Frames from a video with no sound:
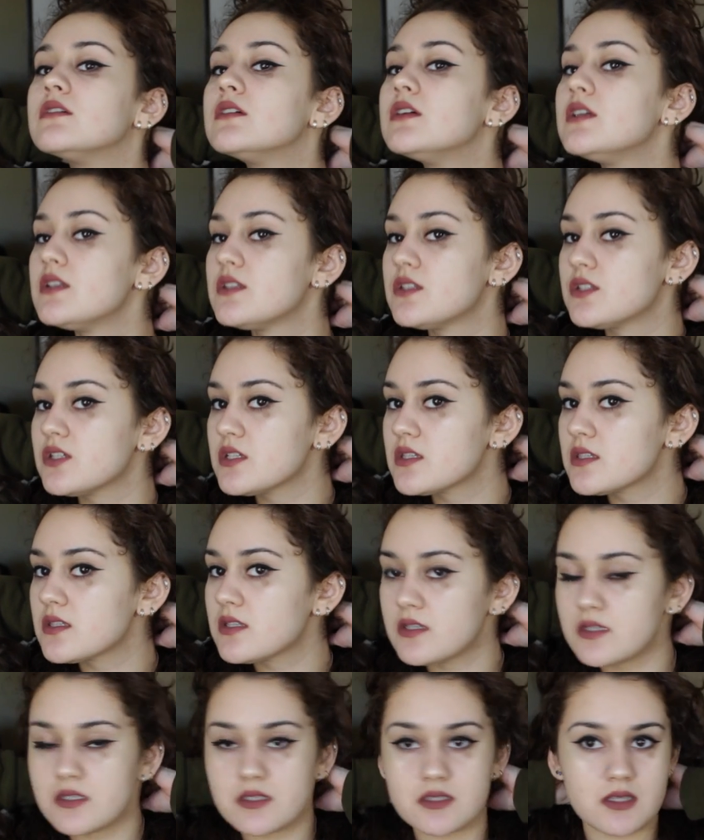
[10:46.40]
It's just
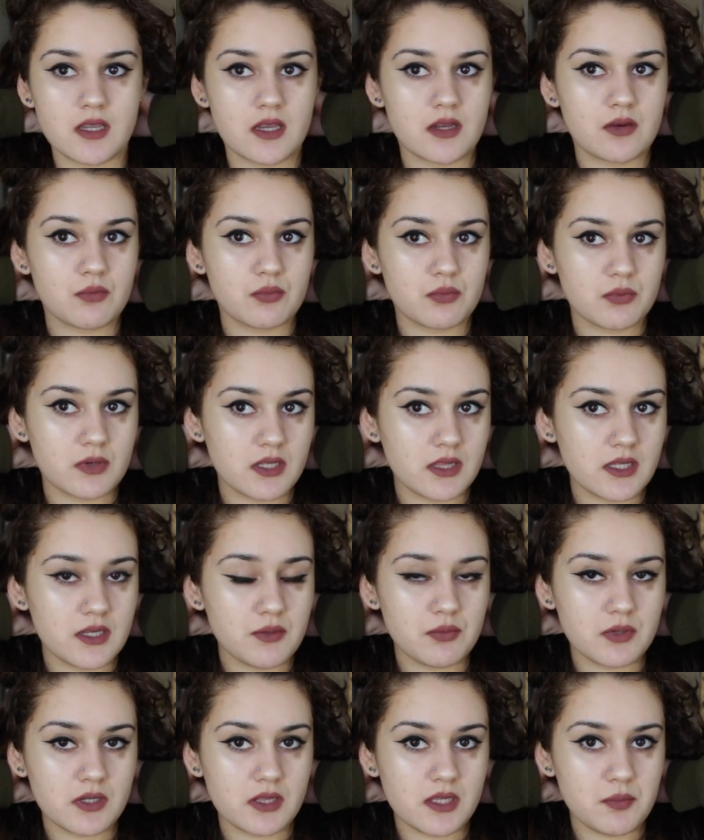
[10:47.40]
this like really,
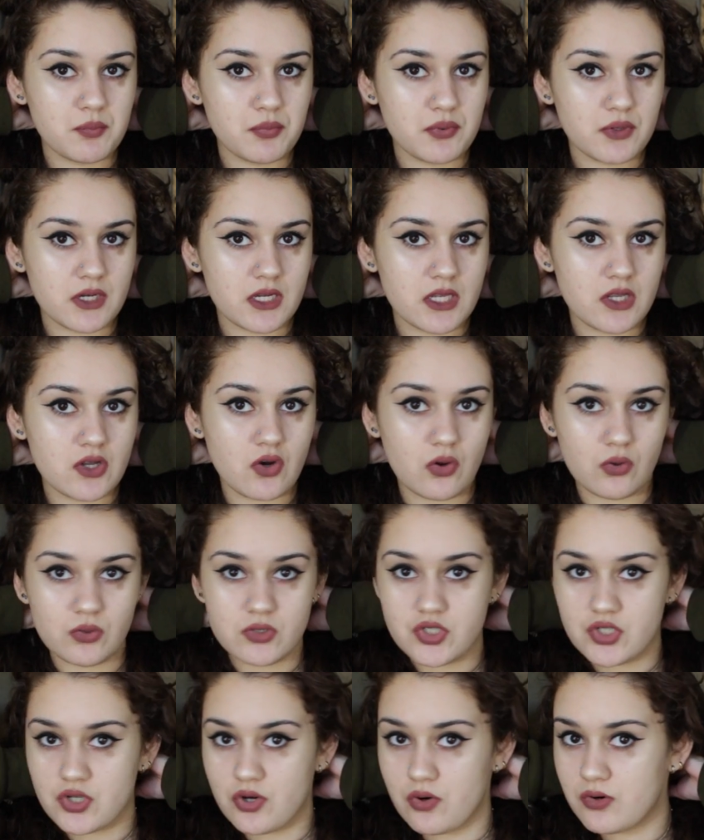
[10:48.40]
really pretty
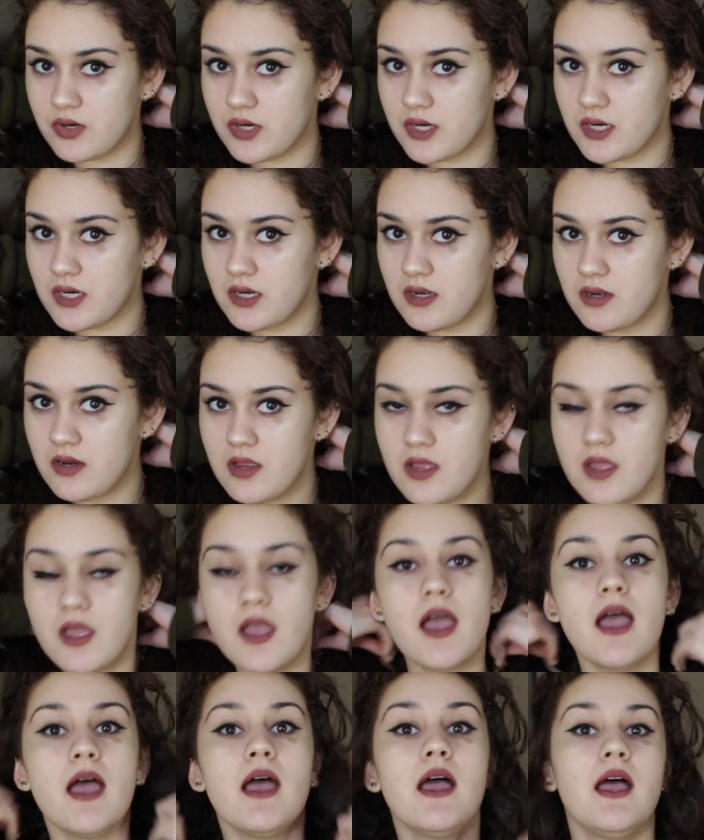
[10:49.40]
gold choker,
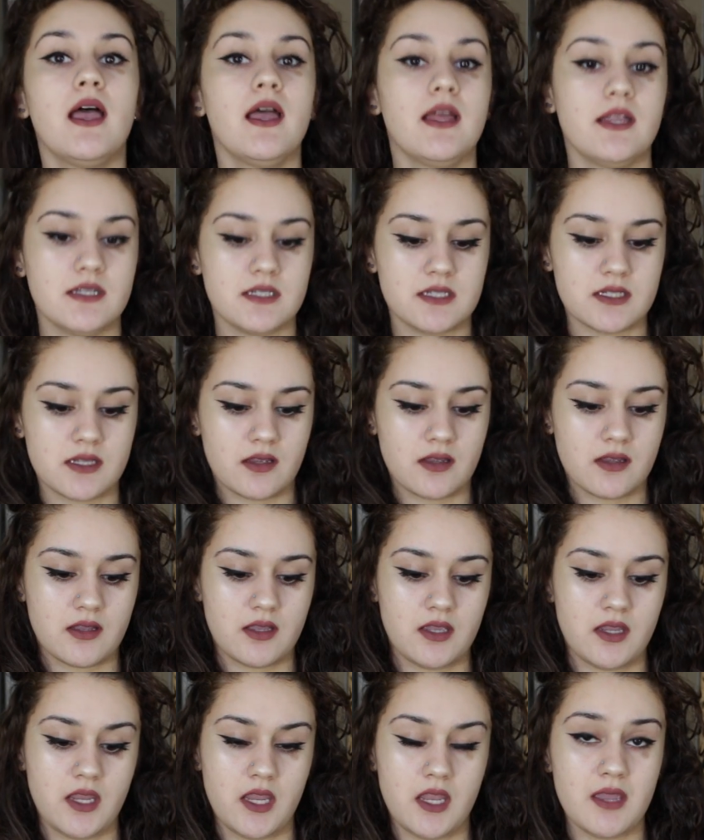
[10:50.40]
and
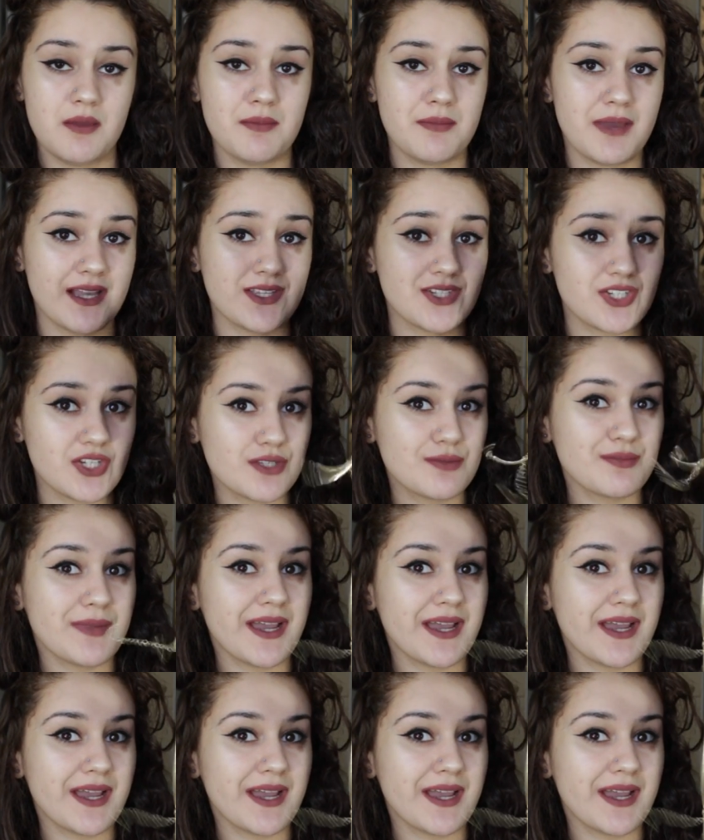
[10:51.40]
it matches